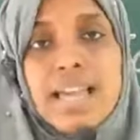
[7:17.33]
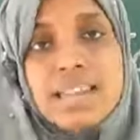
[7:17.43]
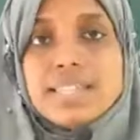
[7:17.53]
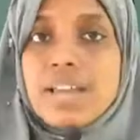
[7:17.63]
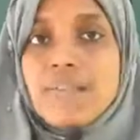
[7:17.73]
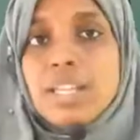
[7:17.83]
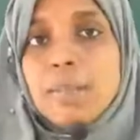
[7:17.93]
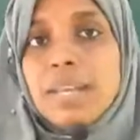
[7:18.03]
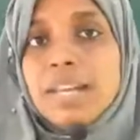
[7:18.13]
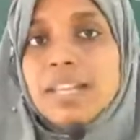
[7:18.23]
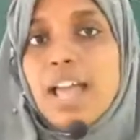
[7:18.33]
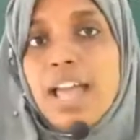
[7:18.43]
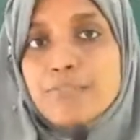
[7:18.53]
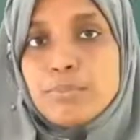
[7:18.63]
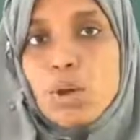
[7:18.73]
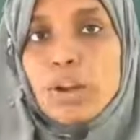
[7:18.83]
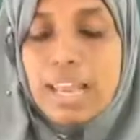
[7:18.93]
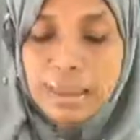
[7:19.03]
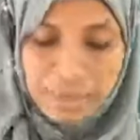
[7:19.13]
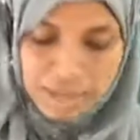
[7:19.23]
and 7th period, the F block
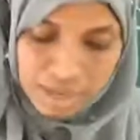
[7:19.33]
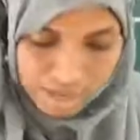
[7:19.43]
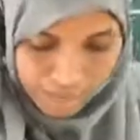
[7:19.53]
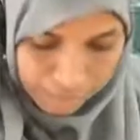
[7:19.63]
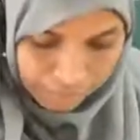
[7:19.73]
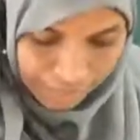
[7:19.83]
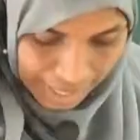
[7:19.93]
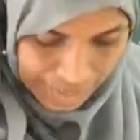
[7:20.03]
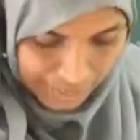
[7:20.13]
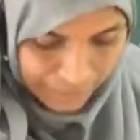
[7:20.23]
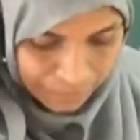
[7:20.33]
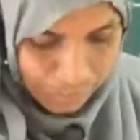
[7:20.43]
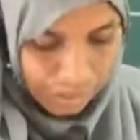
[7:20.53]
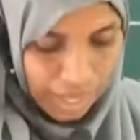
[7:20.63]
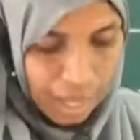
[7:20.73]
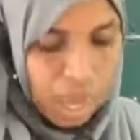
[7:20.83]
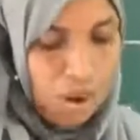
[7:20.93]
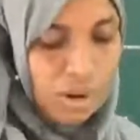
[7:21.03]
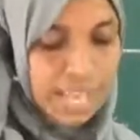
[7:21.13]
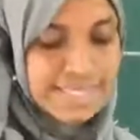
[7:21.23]
element we can see. Okay.
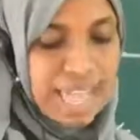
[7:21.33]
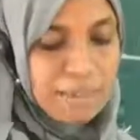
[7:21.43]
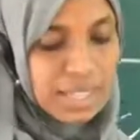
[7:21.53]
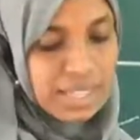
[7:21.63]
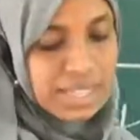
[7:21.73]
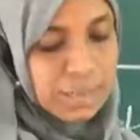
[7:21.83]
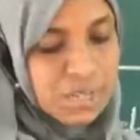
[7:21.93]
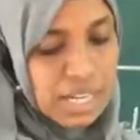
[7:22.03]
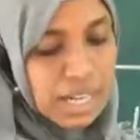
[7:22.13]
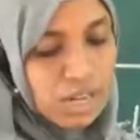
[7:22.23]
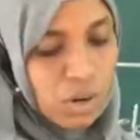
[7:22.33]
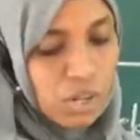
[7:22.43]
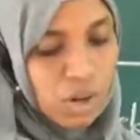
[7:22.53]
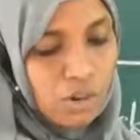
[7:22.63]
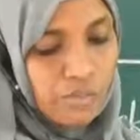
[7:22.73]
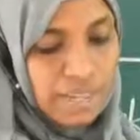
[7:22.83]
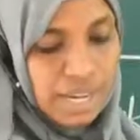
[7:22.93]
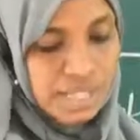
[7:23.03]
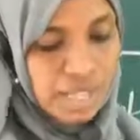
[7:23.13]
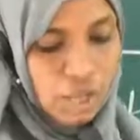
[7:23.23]
On examining the subshell electronic
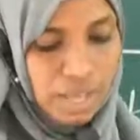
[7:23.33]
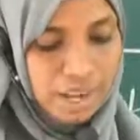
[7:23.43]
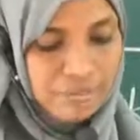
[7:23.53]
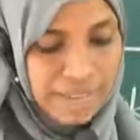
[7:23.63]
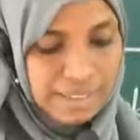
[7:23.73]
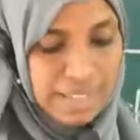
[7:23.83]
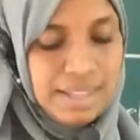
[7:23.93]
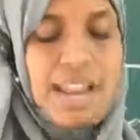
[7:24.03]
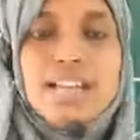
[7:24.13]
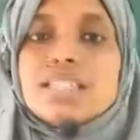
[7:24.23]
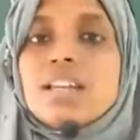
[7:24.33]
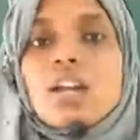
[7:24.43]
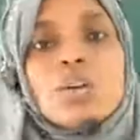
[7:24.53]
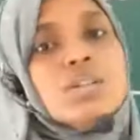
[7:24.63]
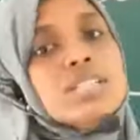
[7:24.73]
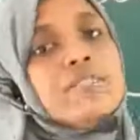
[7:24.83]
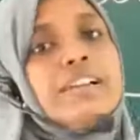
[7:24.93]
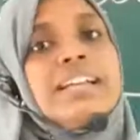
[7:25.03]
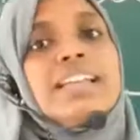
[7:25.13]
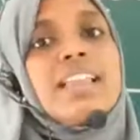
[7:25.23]
configuration, you can find that the last electron is
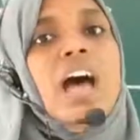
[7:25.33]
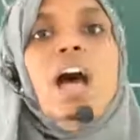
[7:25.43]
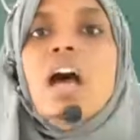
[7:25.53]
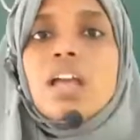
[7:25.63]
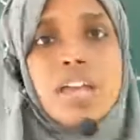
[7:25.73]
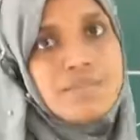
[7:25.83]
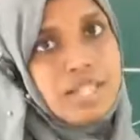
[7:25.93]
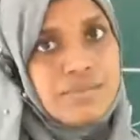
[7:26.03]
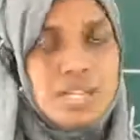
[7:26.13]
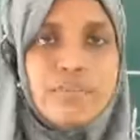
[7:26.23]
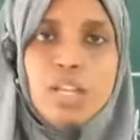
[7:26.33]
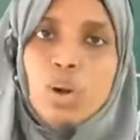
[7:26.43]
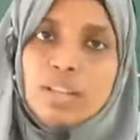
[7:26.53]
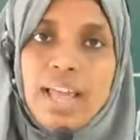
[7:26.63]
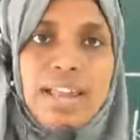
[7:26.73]
filled in the F subshell. We know that.